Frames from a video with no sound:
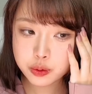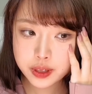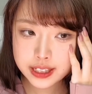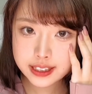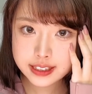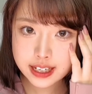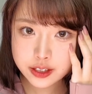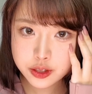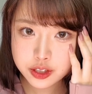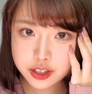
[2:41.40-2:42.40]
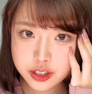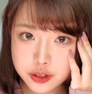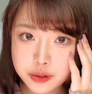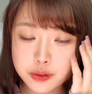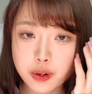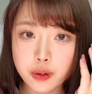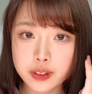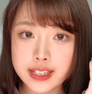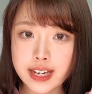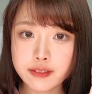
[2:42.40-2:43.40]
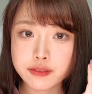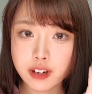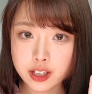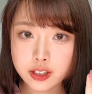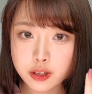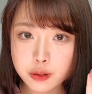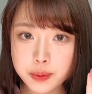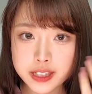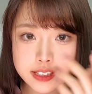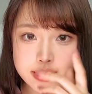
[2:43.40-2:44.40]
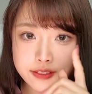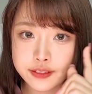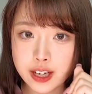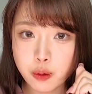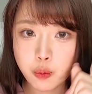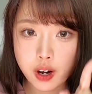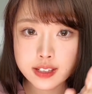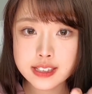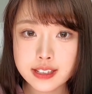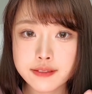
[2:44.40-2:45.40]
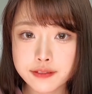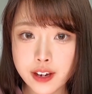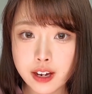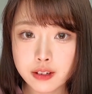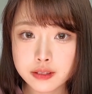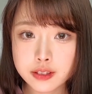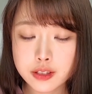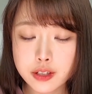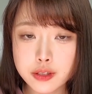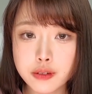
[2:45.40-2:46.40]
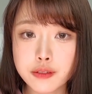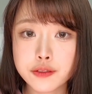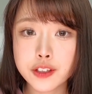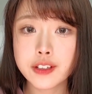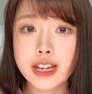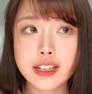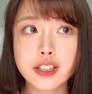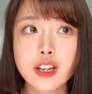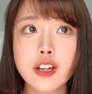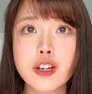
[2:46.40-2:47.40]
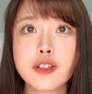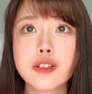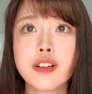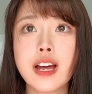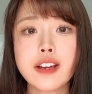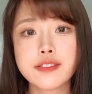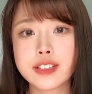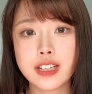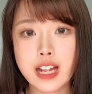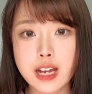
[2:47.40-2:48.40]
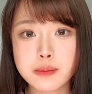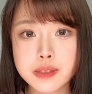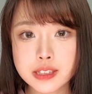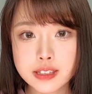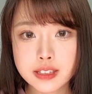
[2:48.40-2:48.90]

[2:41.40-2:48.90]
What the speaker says: really dangerous to only have one goal because if that one thing failed, you will feel like your life collapsed.